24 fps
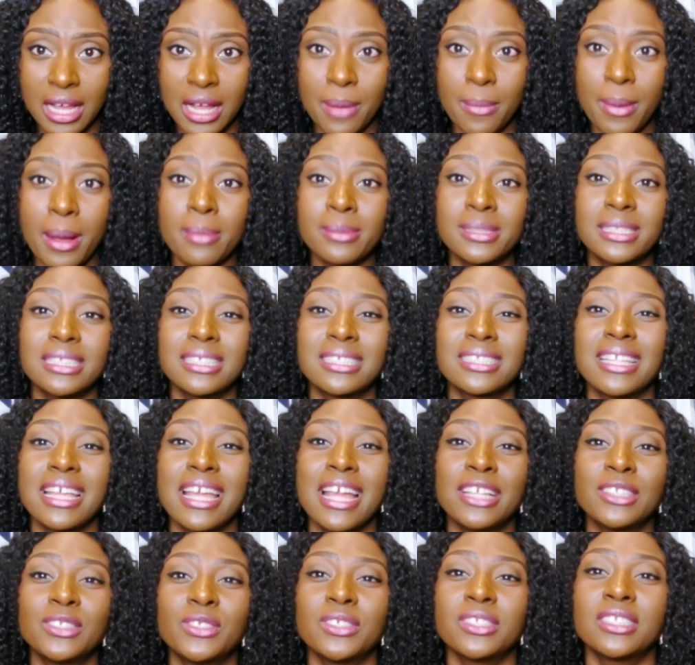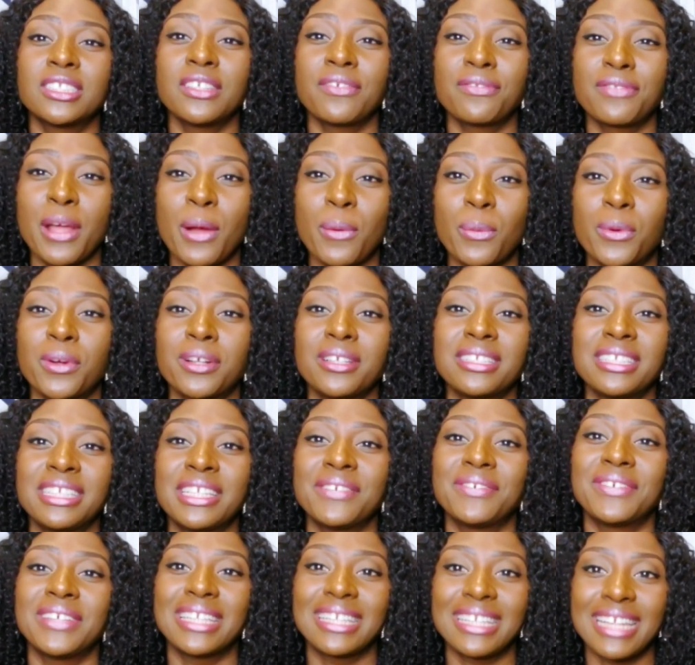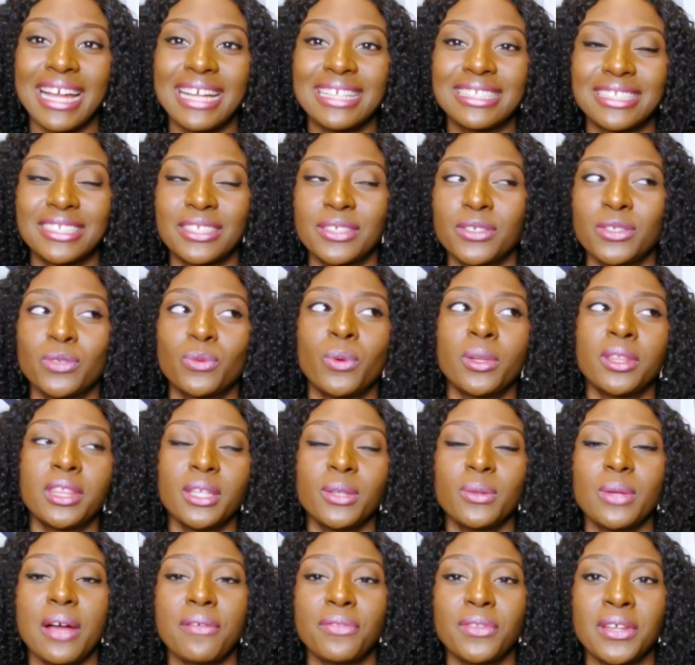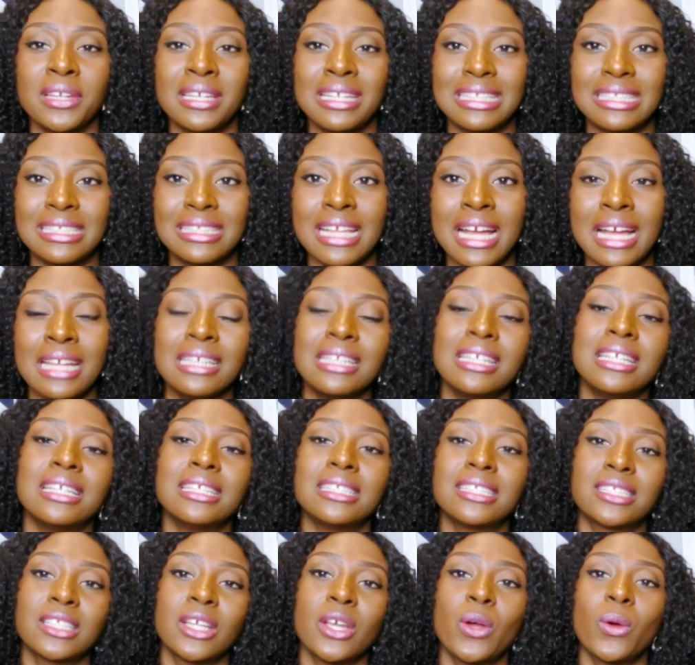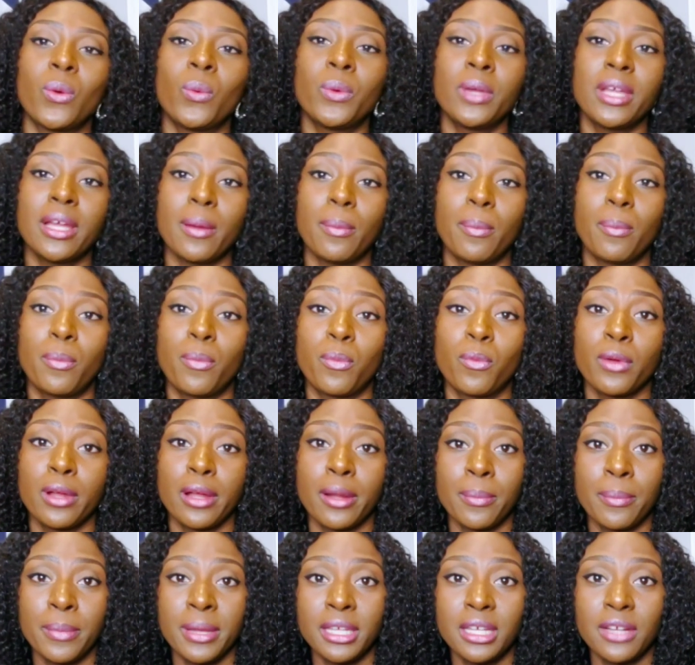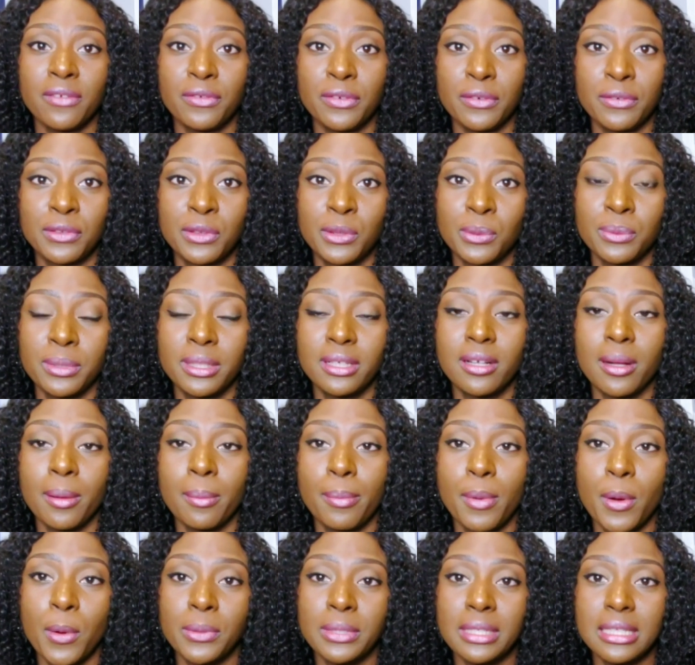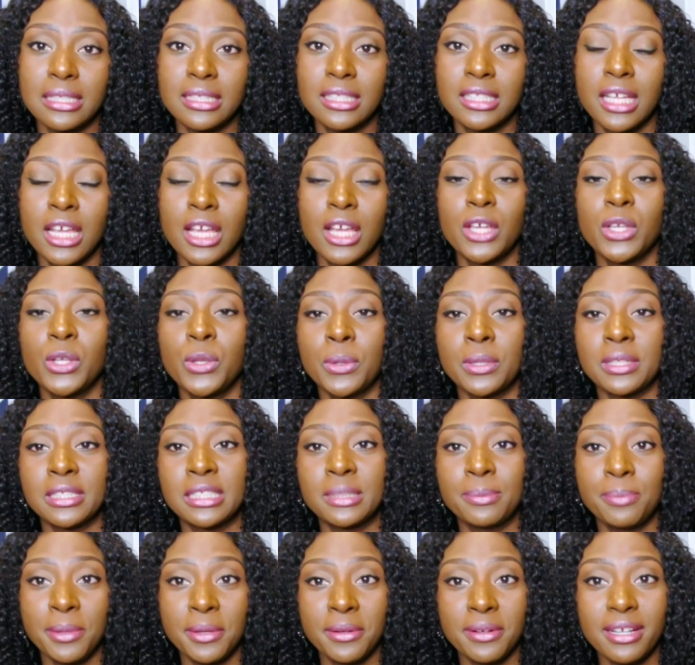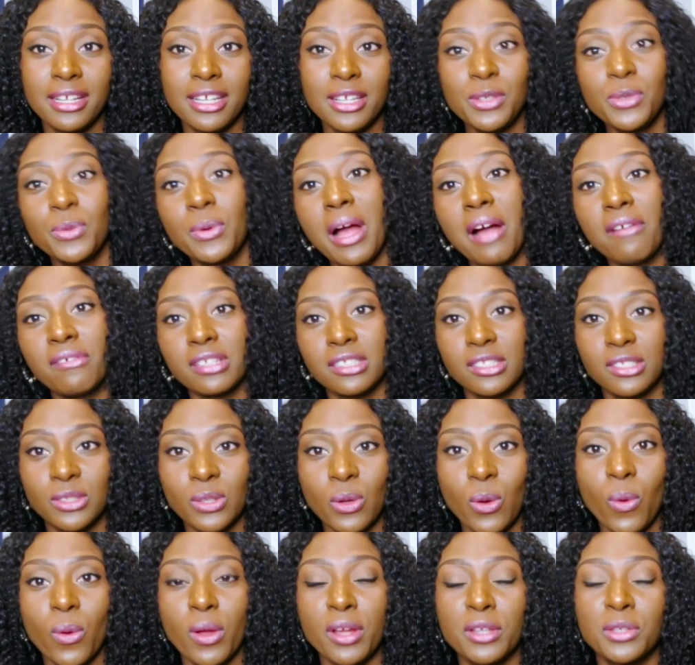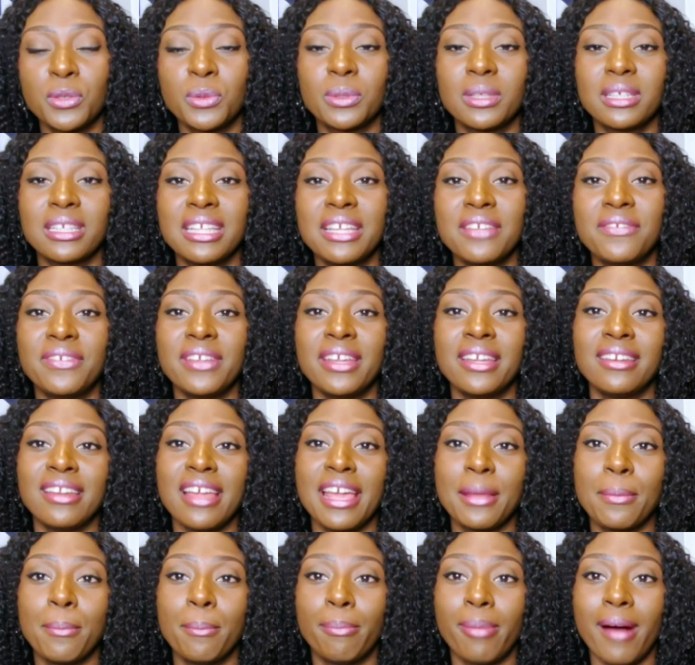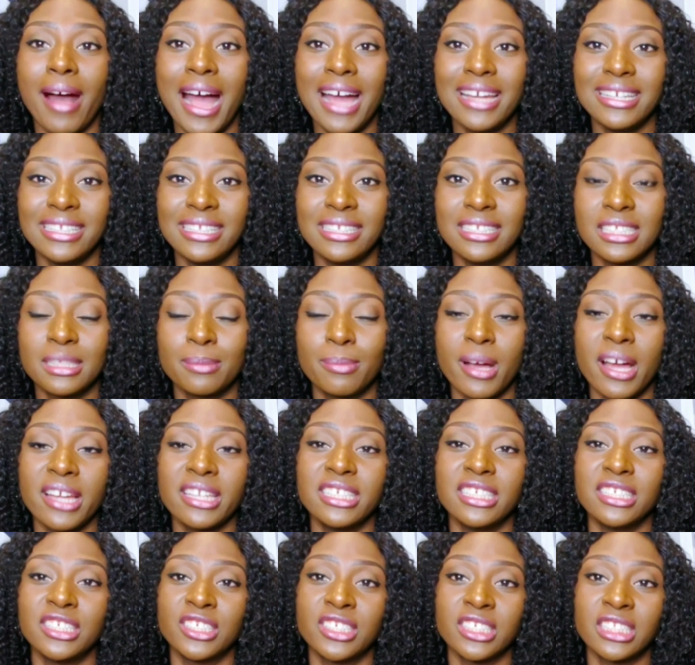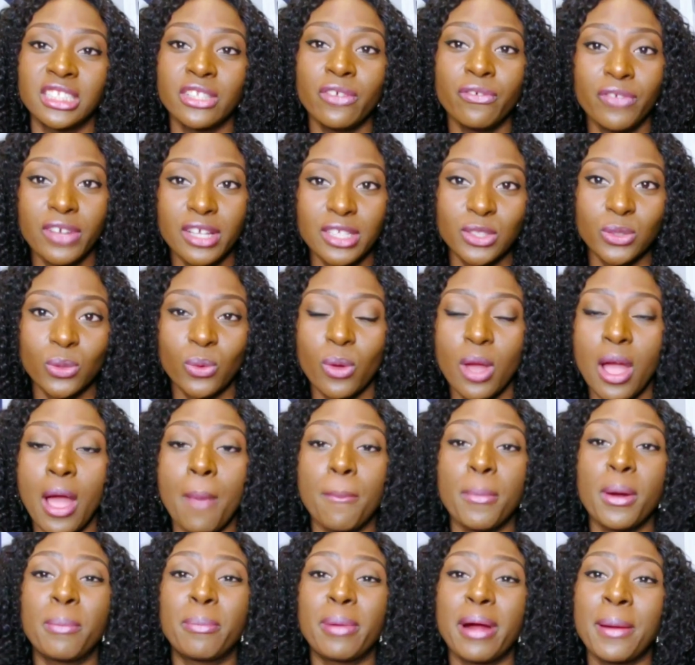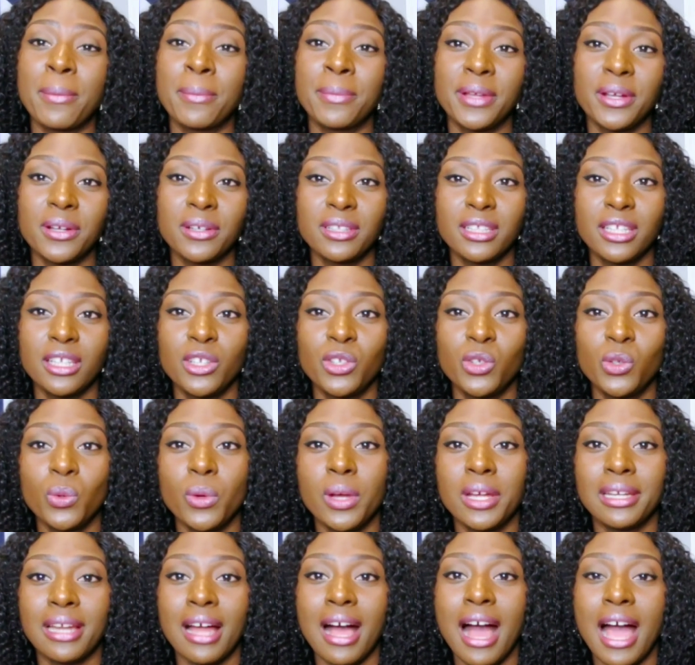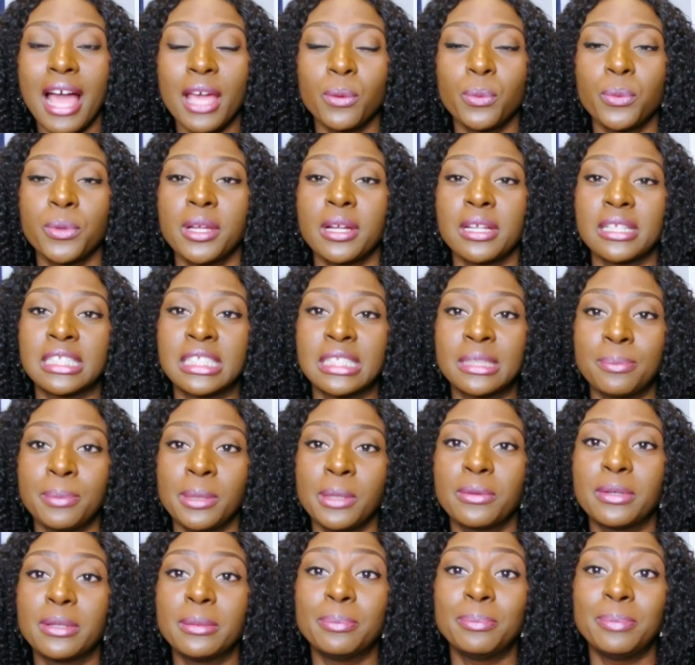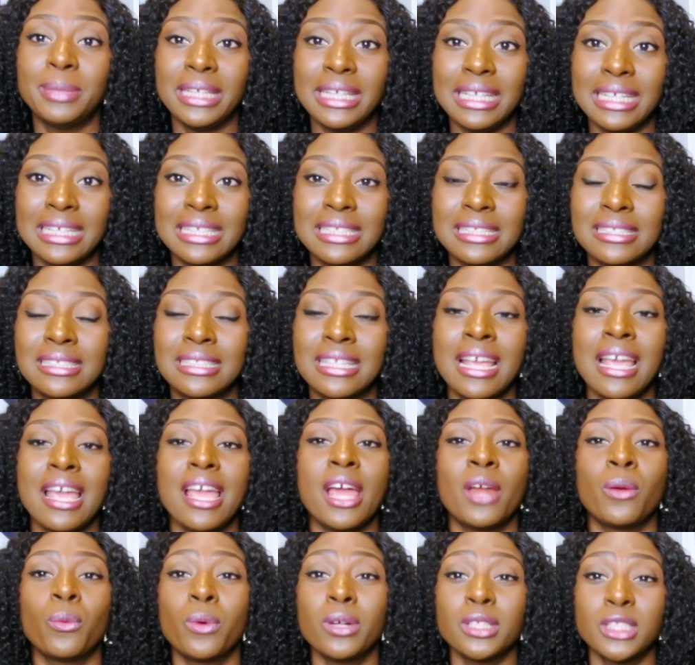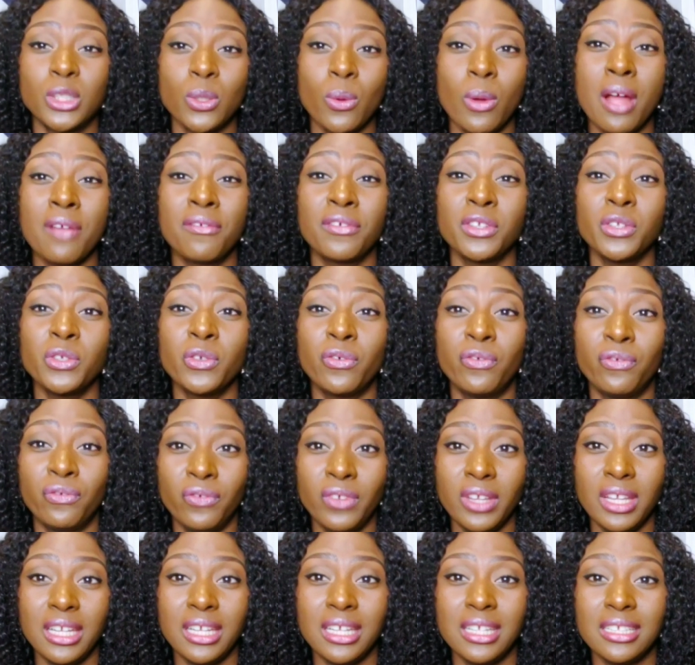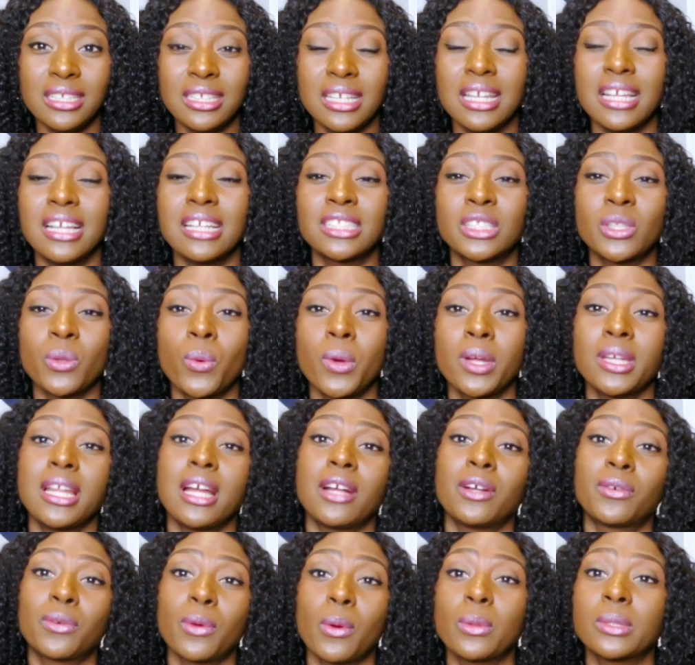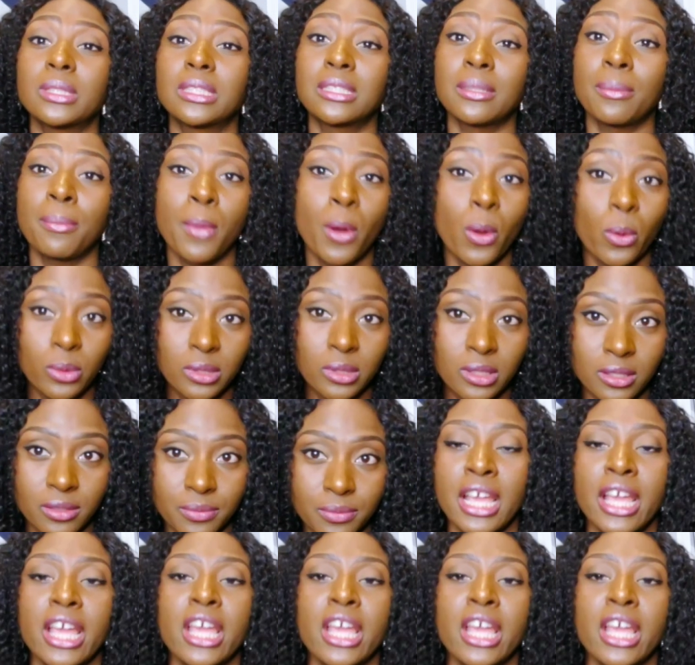Bible says the entrance of that word give it light. One thing you have to understand is we are made up of three components. You're a spirit, you have a soul, and you live in a body. This body is just a vessel. But primarily you and I, we are spirit beings. And whatsoever you feed is the one that grows the most.